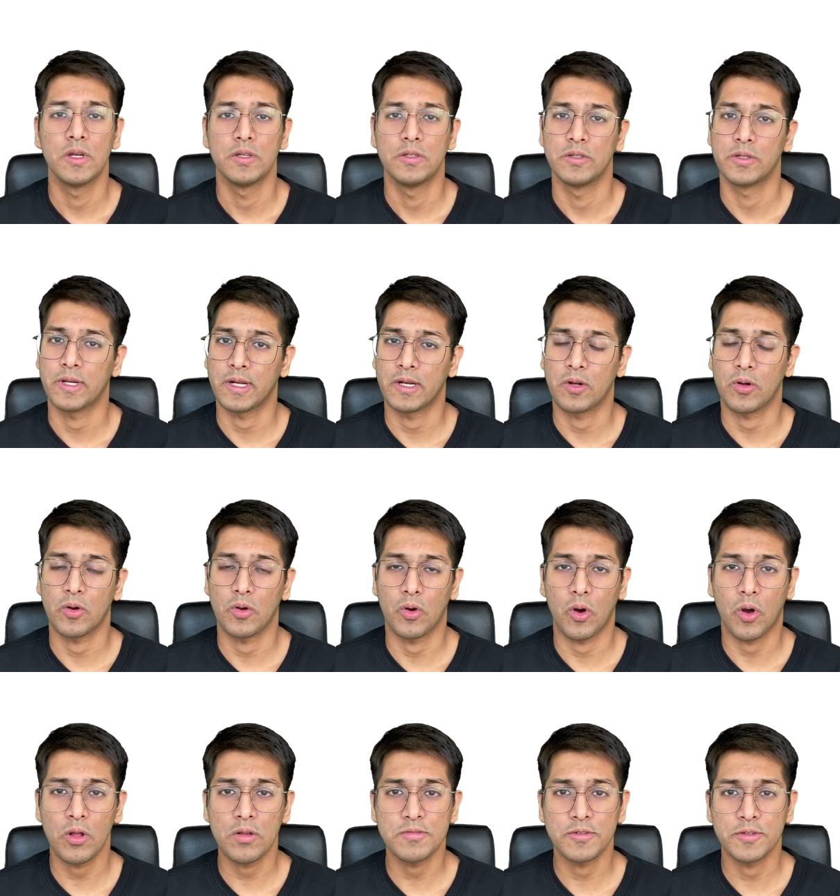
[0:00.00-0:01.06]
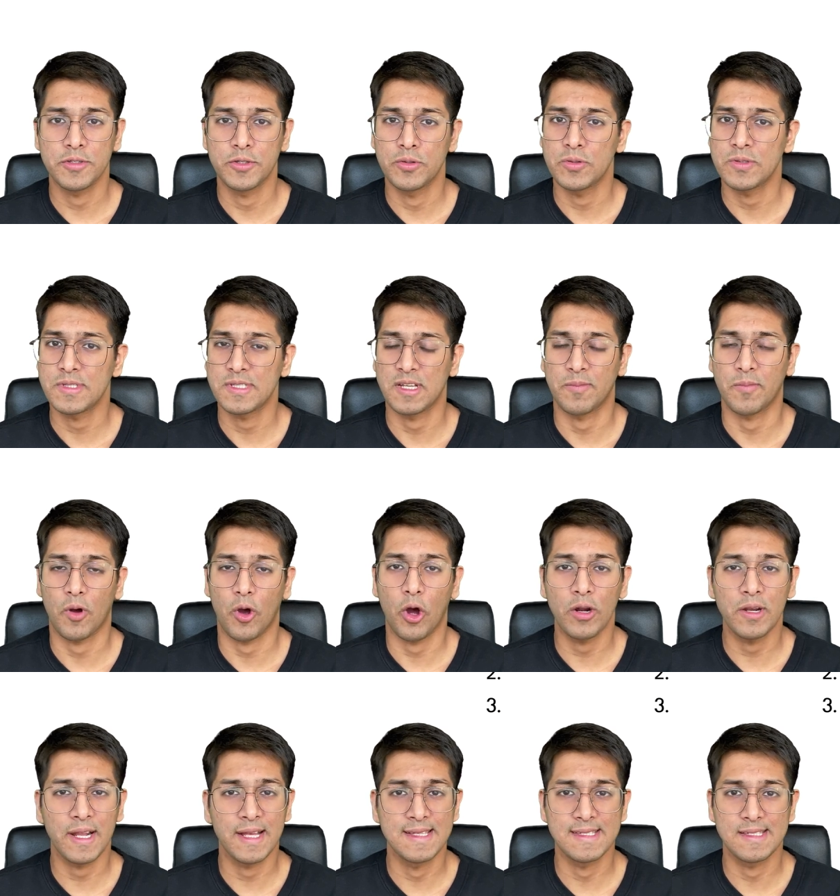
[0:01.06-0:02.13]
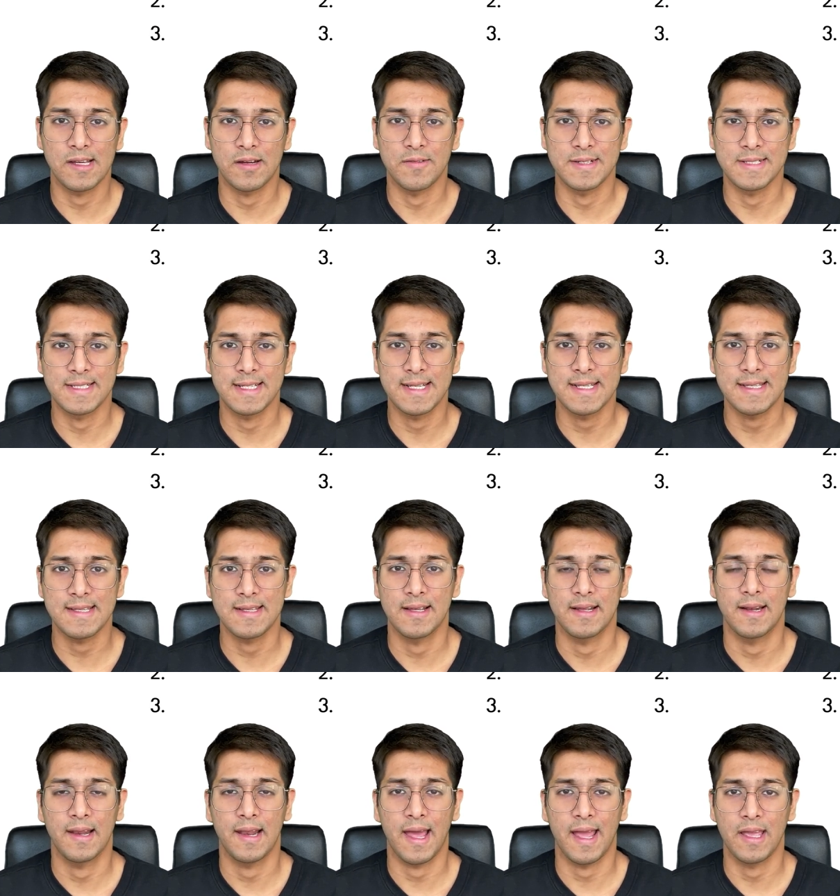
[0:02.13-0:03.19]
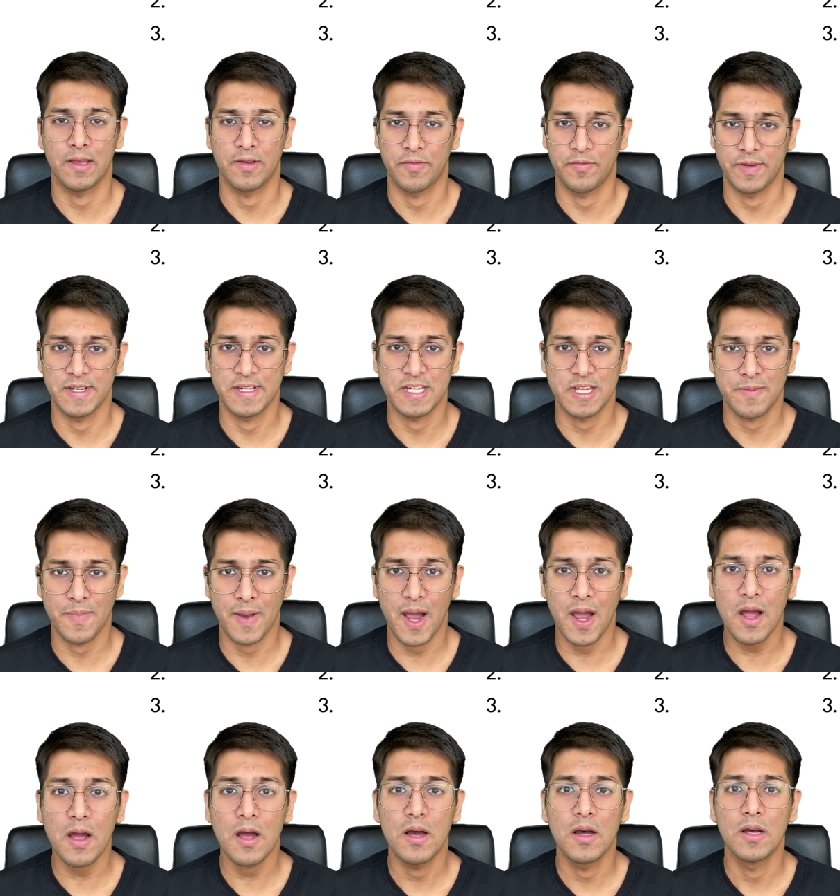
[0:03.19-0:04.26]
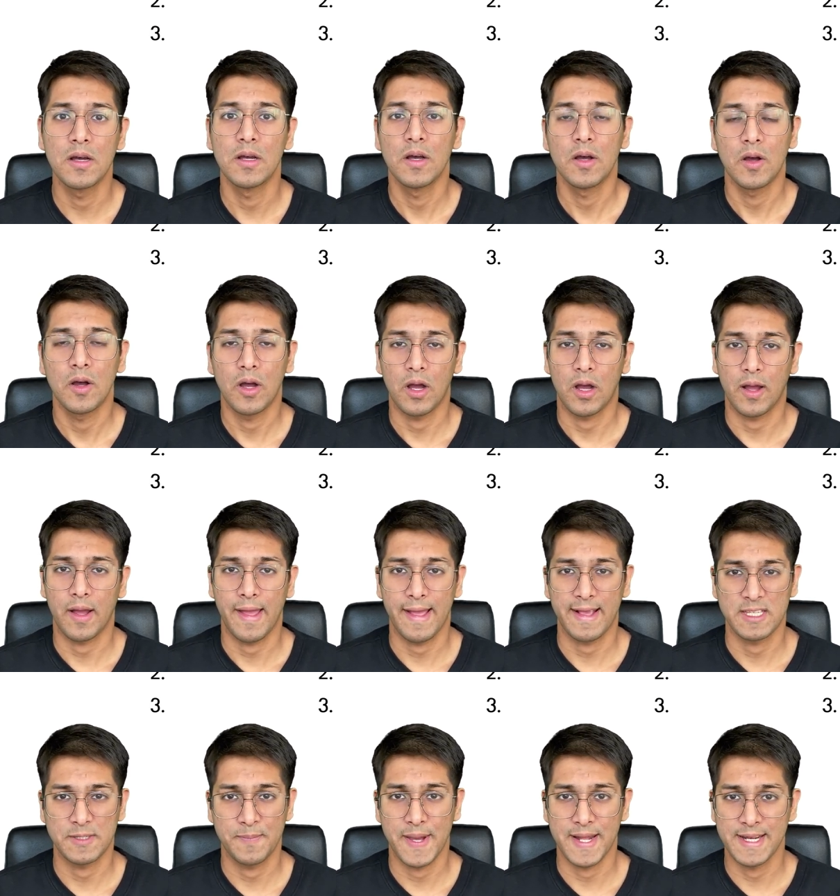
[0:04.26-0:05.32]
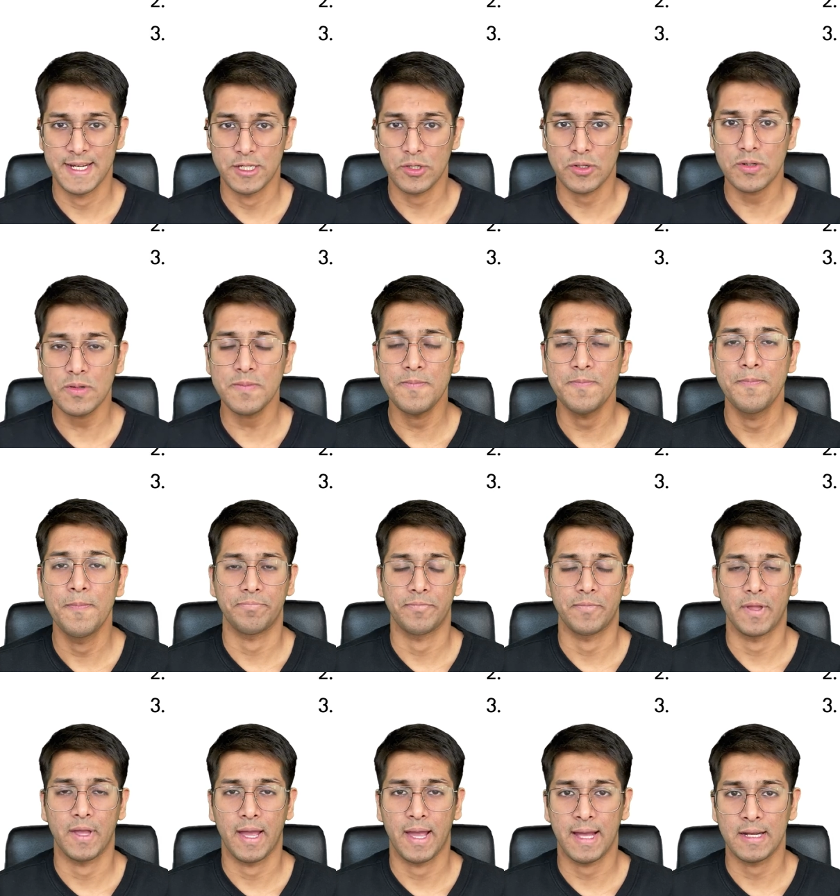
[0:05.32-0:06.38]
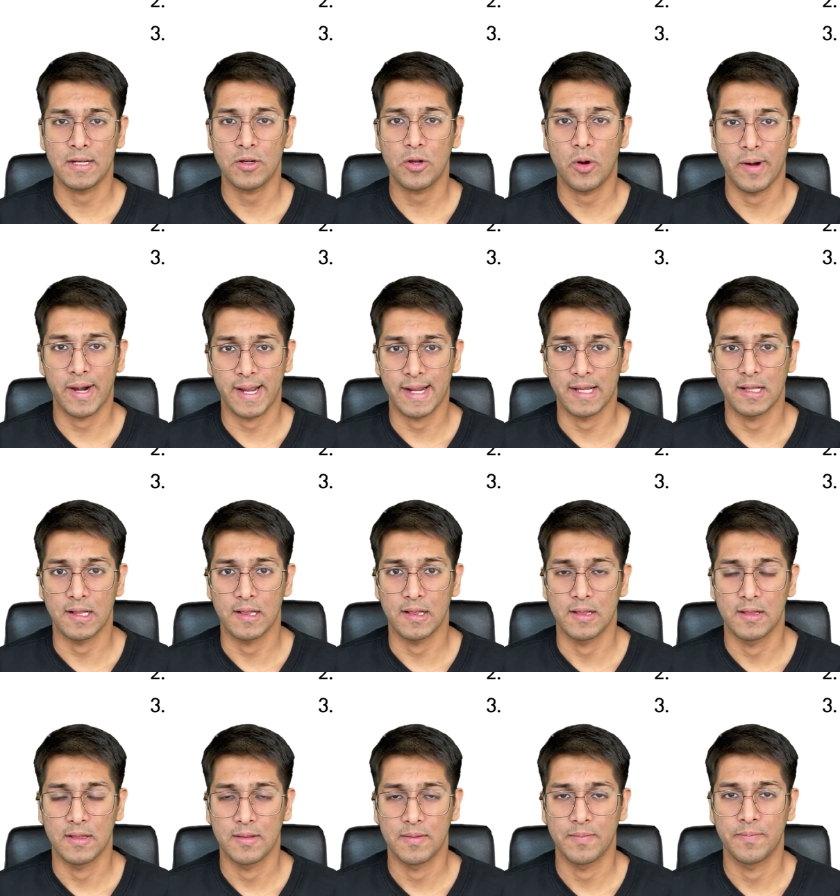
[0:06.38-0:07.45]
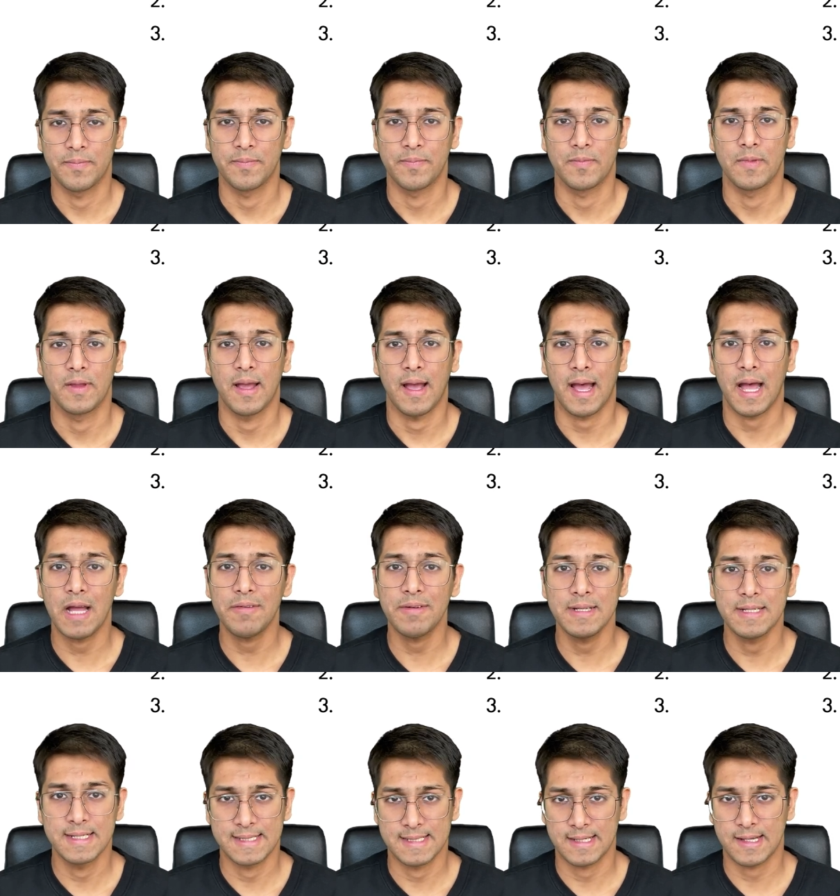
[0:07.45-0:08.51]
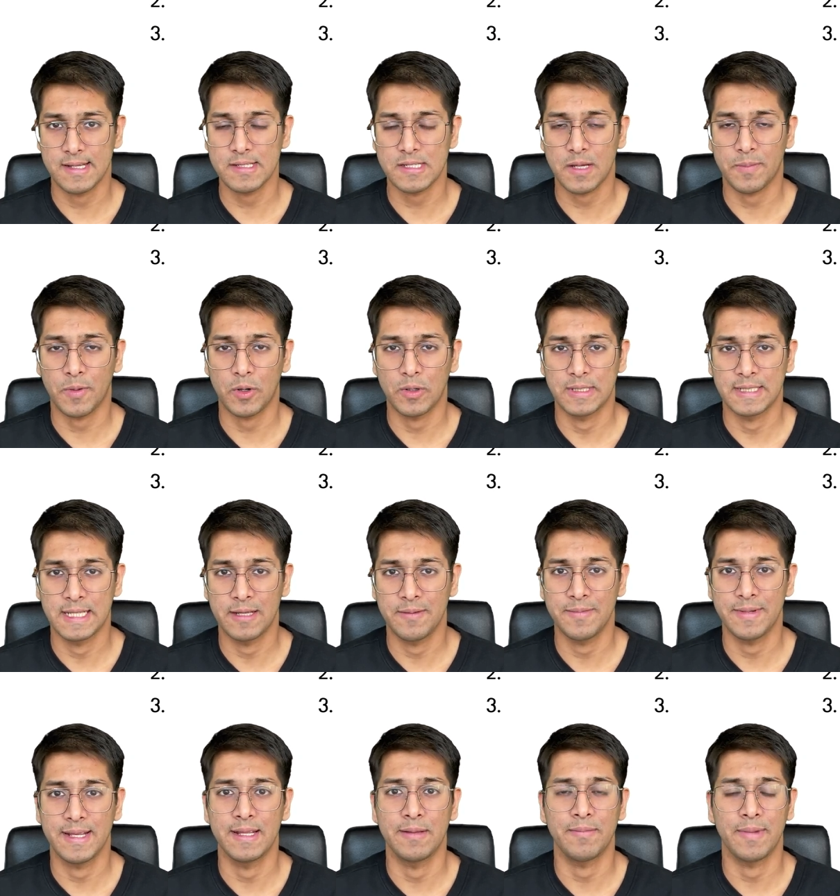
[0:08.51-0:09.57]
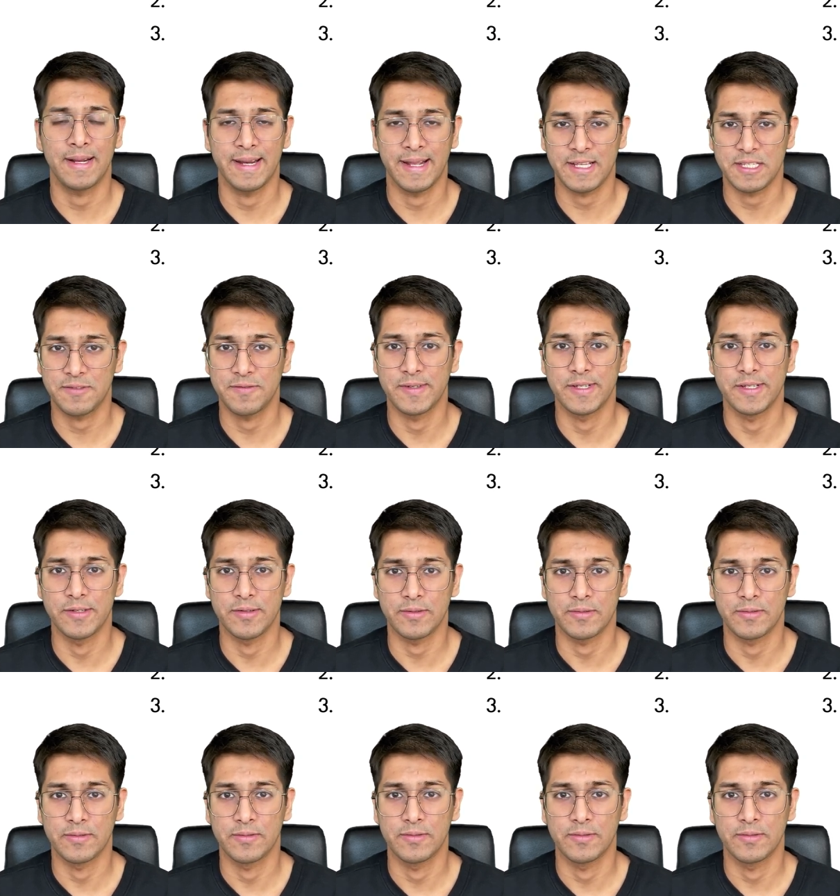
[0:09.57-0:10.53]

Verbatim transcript: You can also use some online services like Fintiba, Expeditor and Coracle. I will discuss about them in my next video.